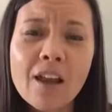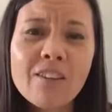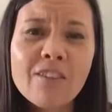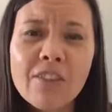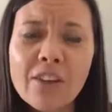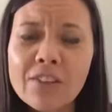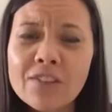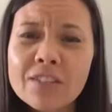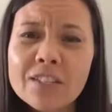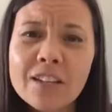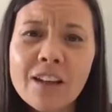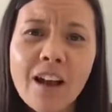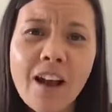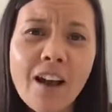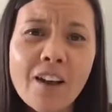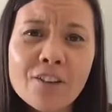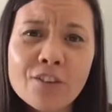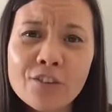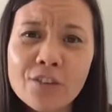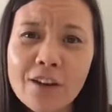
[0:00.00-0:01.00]
$50,
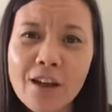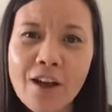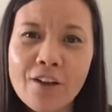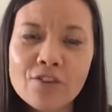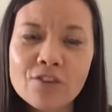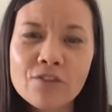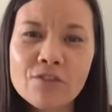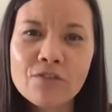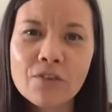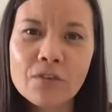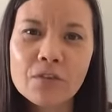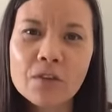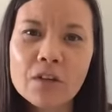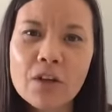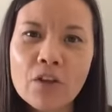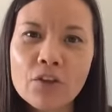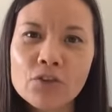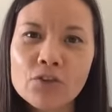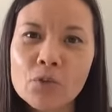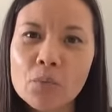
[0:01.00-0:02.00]
$100,
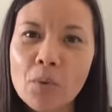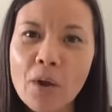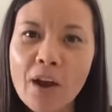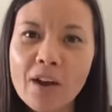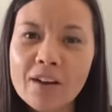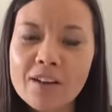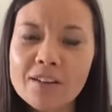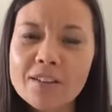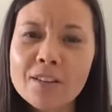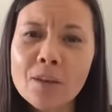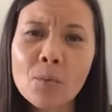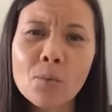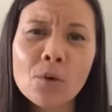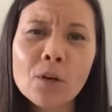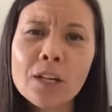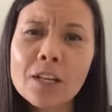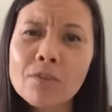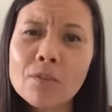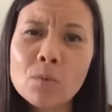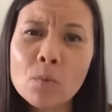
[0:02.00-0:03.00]
$150 for products that
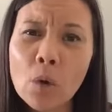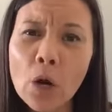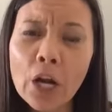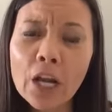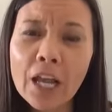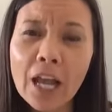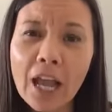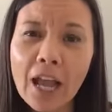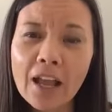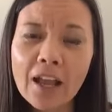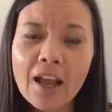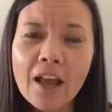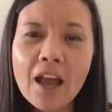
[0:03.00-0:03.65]
weren't even working.